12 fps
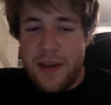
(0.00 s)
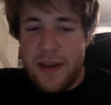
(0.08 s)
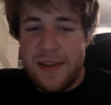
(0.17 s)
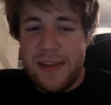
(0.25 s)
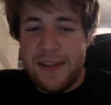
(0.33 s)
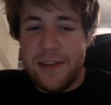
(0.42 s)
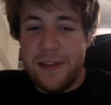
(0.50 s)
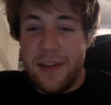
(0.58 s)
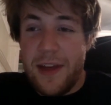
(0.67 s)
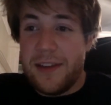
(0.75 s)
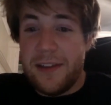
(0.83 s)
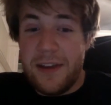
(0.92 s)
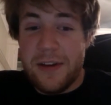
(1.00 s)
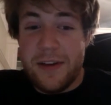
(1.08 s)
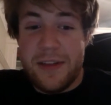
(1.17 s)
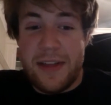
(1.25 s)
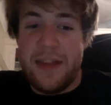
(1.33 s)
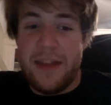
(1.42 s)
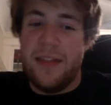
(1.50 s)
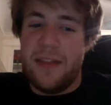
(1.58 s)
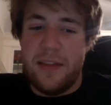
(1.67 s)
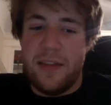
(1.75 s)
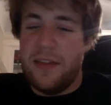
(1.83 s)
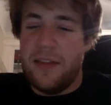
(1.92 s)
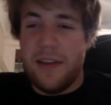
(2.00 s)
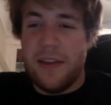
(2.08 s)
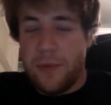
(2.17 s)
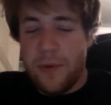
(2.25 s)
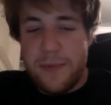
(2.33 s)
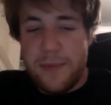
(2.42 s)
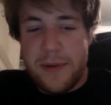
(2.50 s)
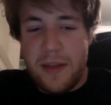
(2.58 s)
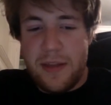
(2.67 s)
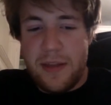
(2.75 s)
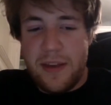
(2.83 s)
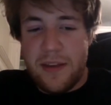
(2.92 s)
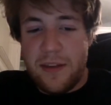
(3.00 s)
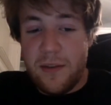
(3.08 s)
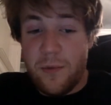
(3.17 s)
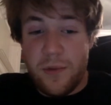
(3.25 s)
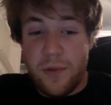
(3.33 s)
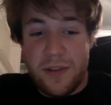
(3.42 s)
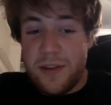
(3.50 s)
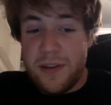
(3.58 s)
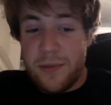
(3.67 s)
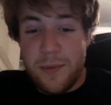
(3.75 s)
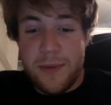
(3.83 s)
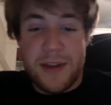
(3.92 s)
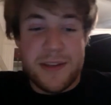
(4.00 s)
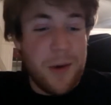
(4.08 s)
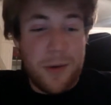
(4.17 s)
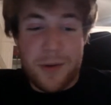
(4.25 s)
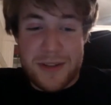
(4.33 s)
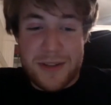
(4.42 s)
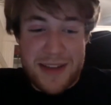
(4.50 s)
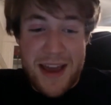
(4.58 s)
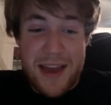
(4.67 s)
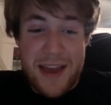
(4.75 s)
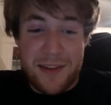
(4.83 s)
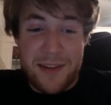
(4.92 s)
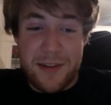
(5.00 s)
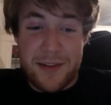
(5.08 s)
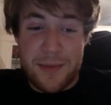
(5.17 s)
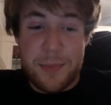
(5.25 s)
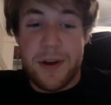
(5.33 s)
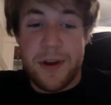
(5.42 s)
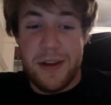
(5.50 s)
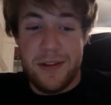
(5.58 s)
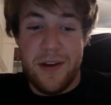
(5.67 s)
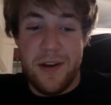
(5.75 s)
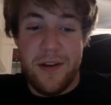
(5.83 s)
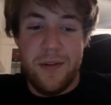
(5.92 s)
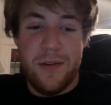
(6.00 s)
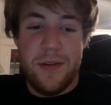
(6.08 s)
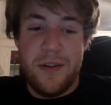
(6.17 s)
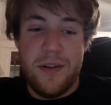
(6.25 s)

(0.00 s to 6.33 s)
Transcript: I think the likelihood that this will be this release will be a total disaster is pretty low.